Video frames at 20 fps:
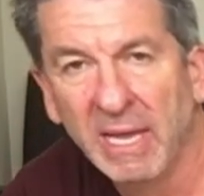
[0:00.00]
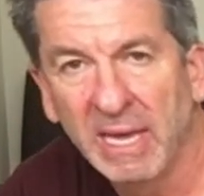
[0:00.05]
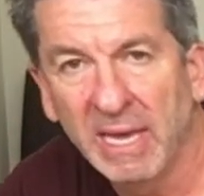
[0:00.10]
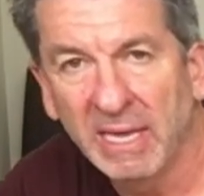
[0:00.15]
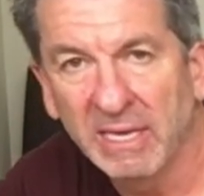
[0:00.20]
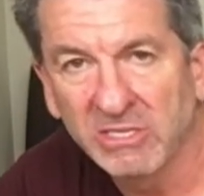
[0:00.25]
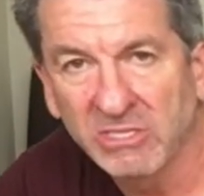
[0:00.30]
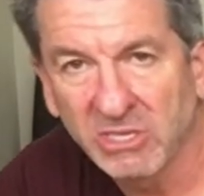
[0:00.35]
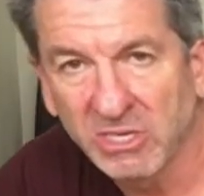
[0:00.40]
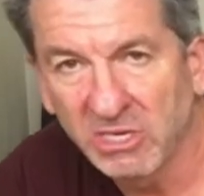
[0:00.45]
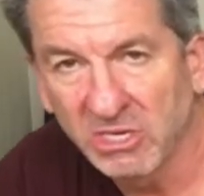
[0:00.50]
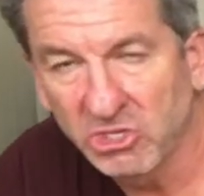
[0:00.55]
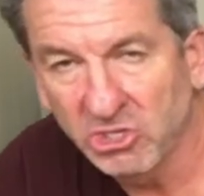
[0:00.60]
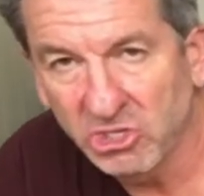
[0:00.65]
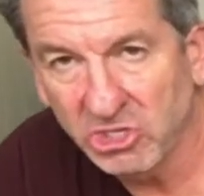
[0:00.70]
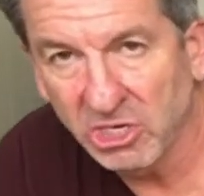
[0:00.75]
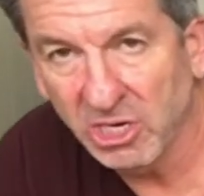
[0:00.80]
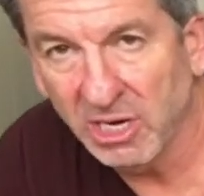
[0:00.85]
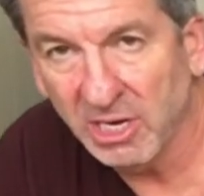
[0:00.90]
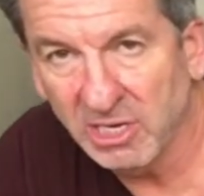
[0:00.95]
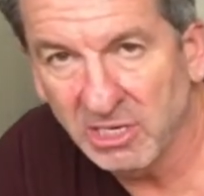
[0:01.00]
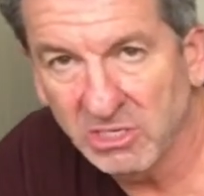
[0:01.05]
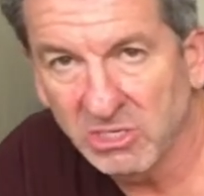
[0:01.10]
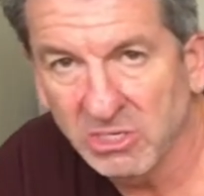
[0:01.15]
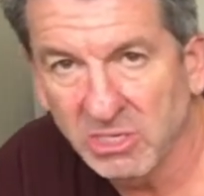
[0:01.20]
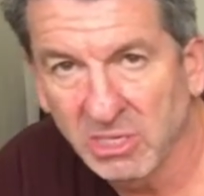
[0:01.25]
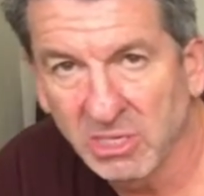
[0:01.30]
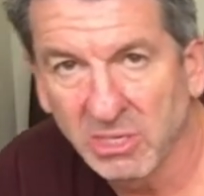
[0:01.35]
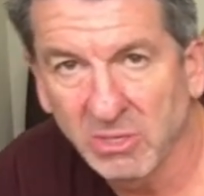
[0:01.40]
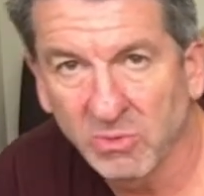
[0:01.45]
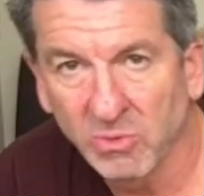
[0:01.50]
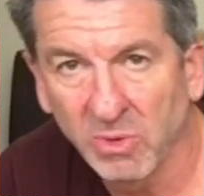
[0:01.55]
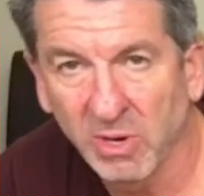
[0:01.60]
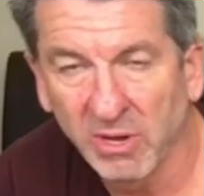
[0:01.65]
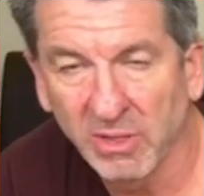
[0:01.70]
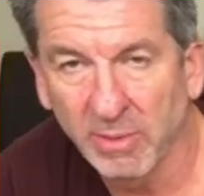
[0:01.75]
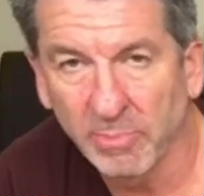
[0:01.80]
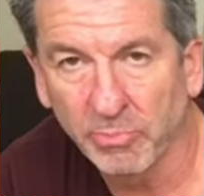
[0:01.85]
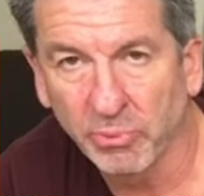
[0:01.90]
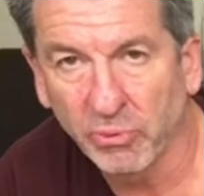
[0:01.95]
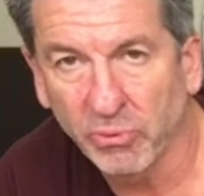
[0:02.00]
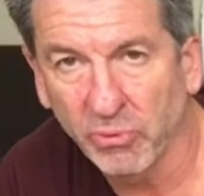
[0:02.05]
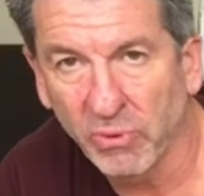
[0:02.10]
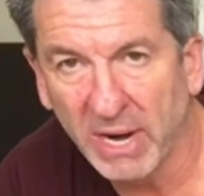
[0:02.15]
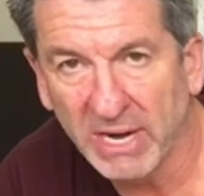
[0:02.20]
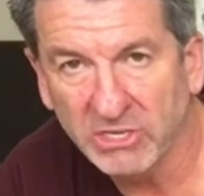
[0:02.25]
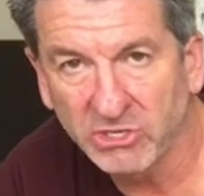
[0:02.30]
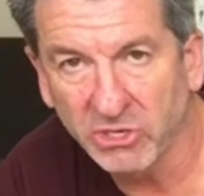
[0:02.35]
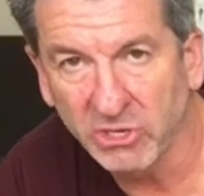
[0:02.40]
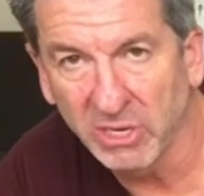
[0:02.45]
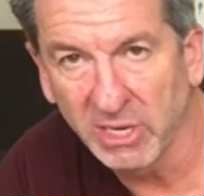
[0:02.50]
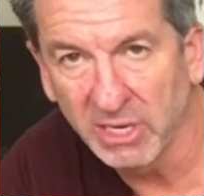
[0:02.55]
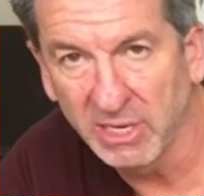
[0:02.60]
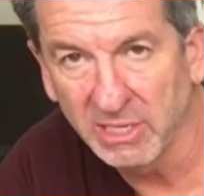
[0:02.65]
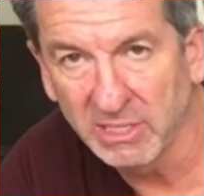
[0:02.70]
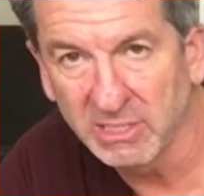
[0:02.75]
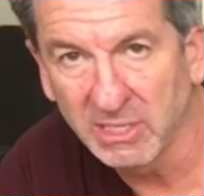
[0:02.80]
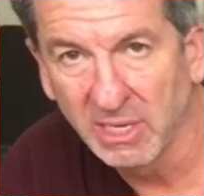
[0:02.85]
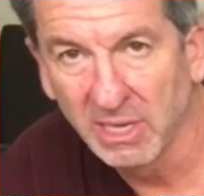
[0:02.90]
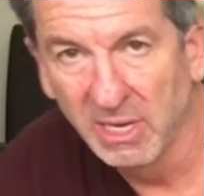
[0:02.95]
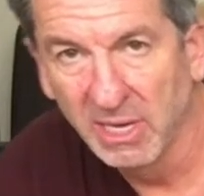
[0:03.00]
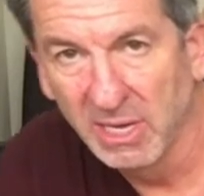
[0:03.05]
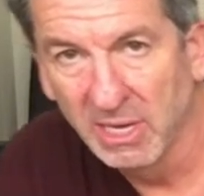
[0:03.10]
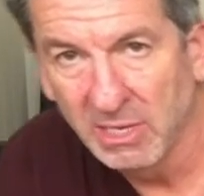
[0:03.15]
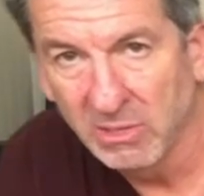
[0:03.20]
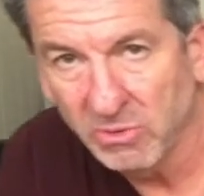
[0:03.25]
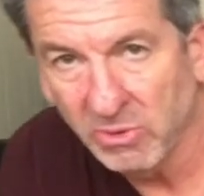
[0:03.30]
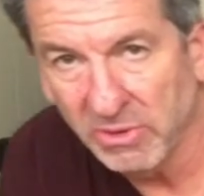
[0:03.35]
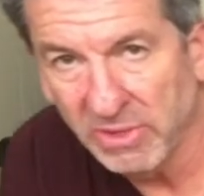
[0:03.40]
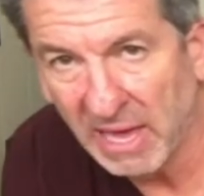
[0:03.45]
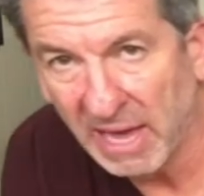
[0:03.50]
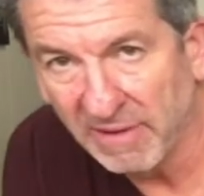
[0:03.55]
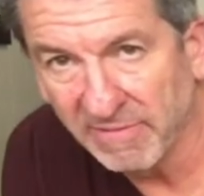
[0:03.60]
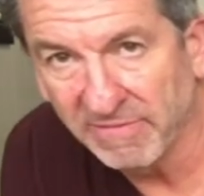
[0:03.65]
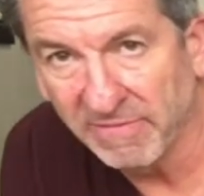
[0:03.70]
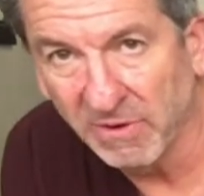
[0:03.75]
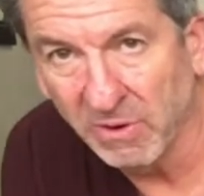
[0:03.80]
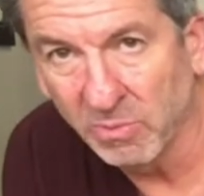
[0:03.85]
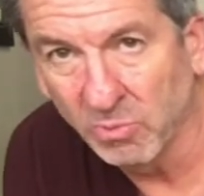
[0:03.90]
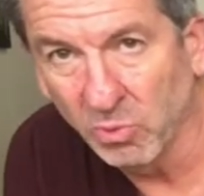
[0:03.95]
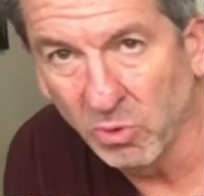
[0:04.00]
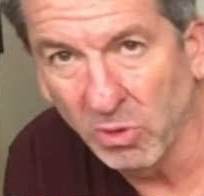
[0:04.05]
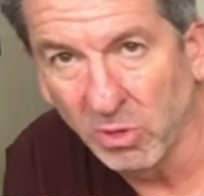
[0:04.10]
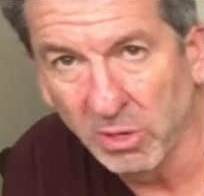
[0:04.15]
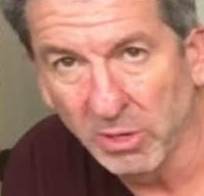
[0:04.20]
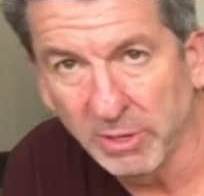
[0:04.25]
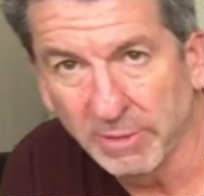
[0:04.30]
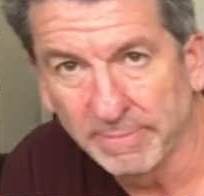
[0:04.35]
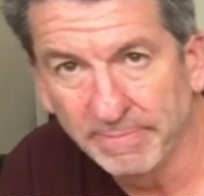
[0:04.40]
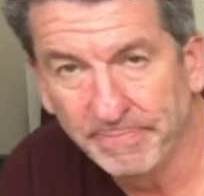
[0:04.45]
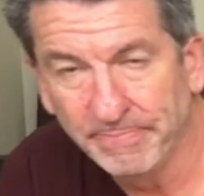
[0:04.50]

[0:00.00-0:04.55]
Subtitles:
and it's going to change where the pressure is with that foam roller.